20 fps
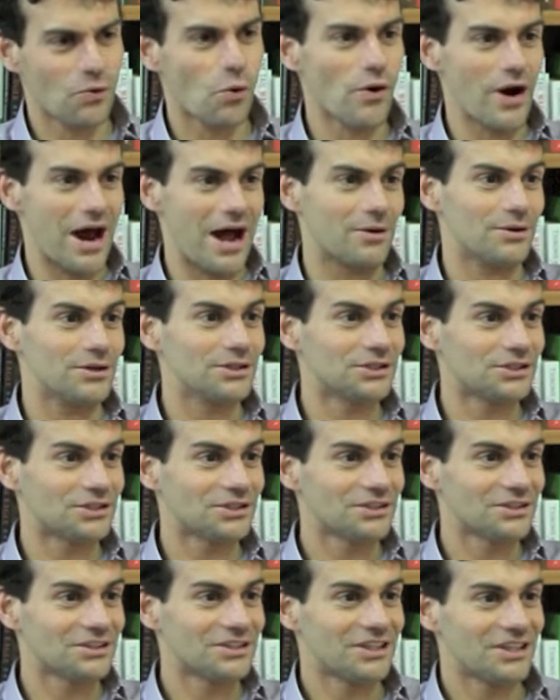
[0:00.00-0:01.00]
4
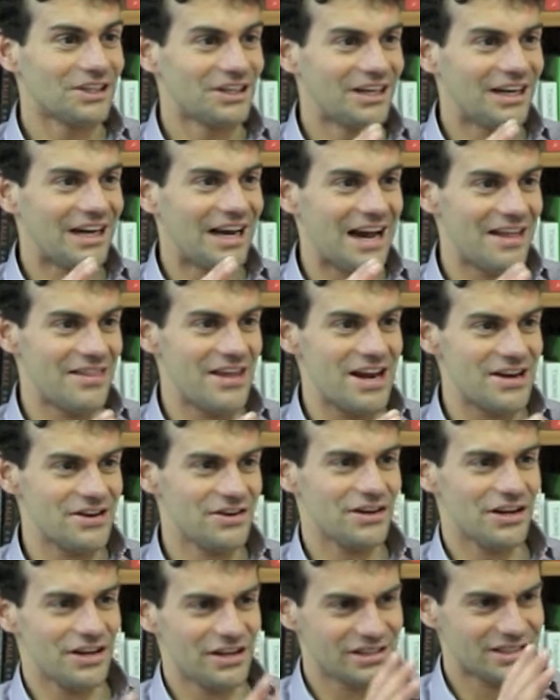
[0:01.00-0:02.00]
hours, and
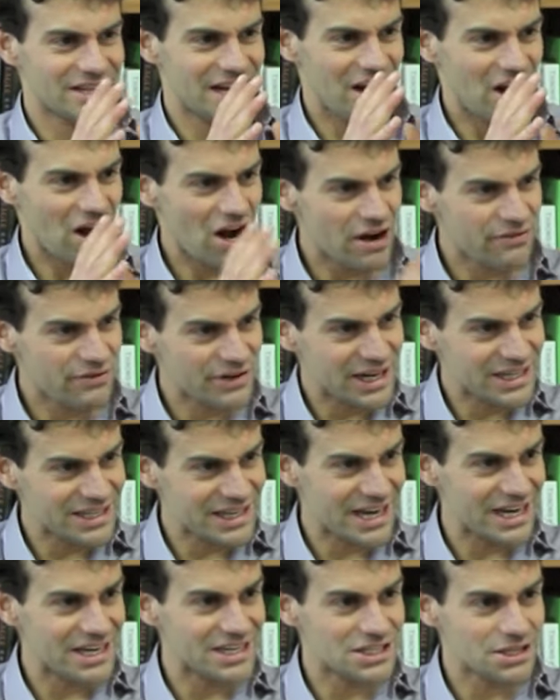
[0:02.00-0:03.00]
then, you know, you'll take half an hour
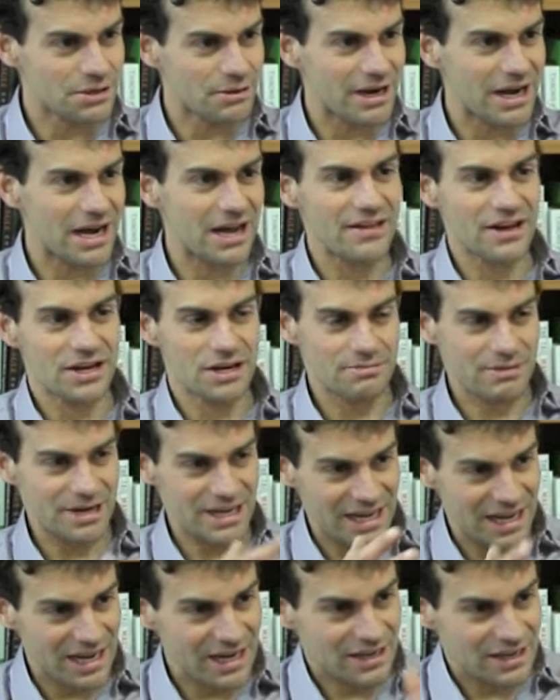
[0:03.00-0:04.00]
to get into it, and then you
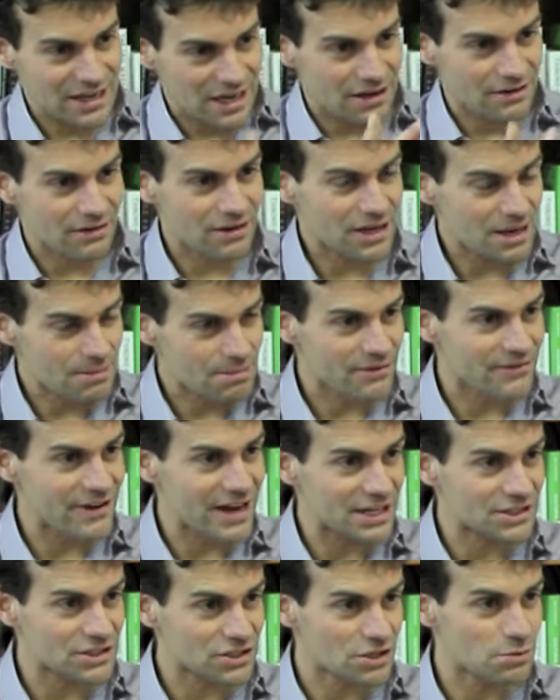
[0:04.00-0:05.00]
might get kind of a couple
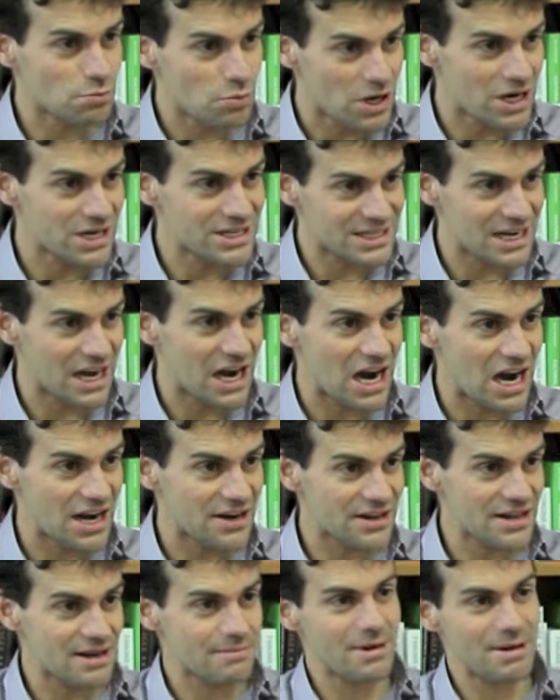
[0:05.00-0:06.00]
of hours, good work
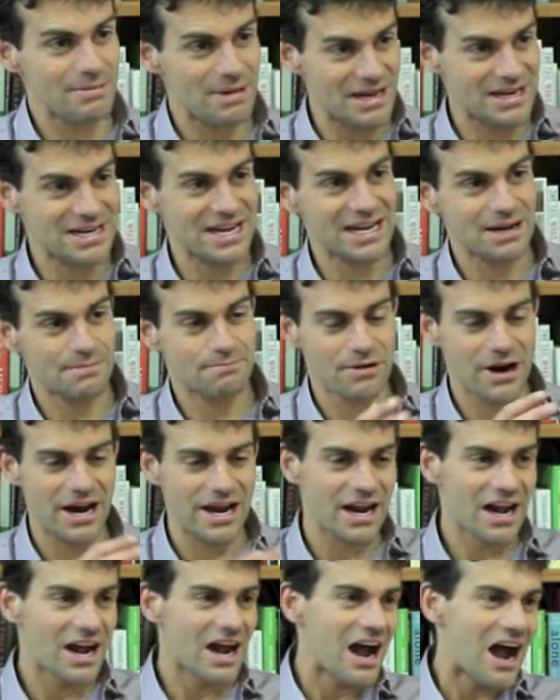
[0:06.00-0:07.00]
done, then maybe you take a
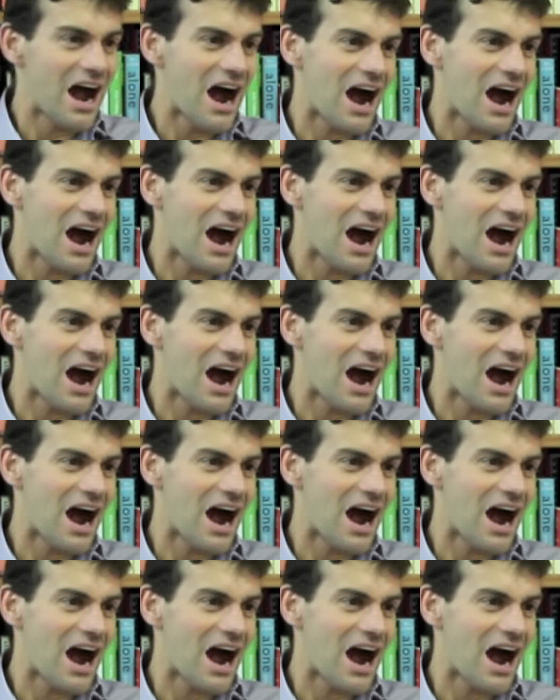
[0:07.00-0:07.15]
break.